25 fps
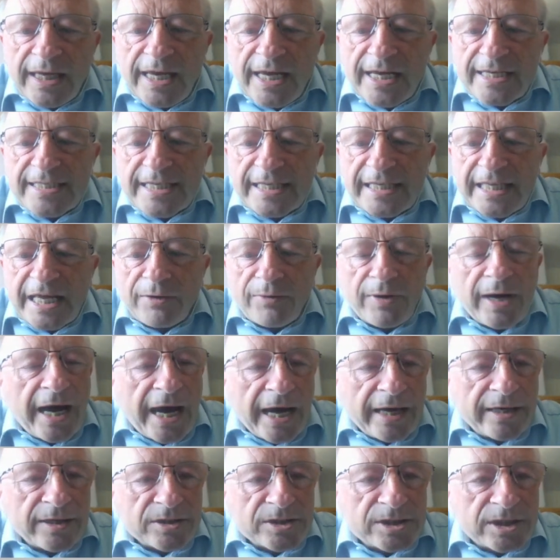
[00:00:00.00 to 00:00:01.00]
is that now
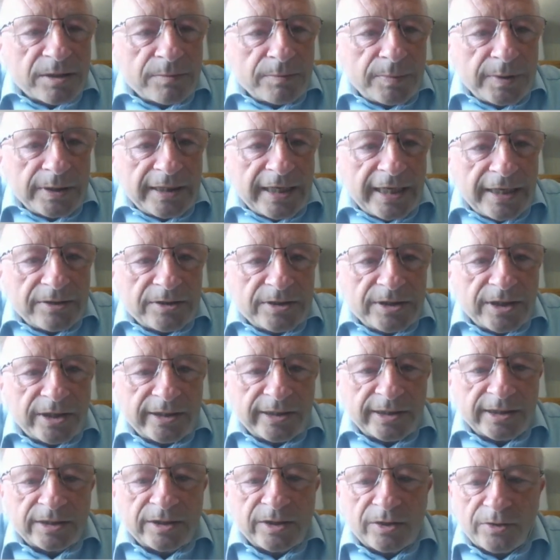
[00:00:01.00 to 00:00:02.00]
adults can be now
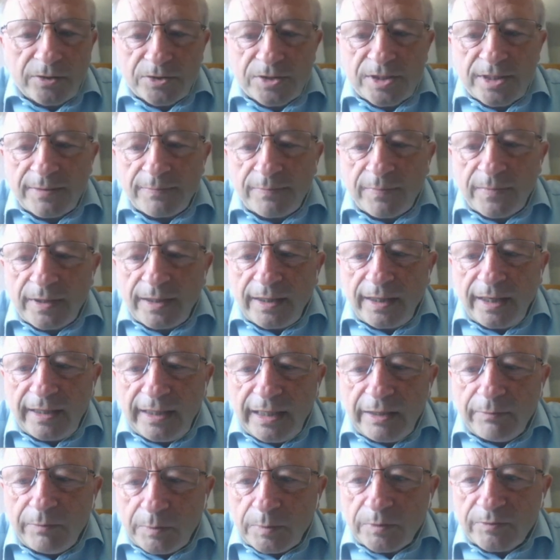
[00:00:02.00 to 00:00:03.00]
diagnosed. And
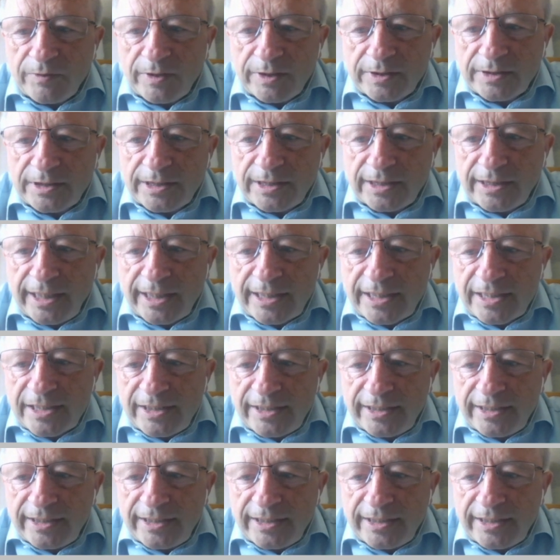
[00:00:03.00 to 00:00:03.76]
now we move on to the next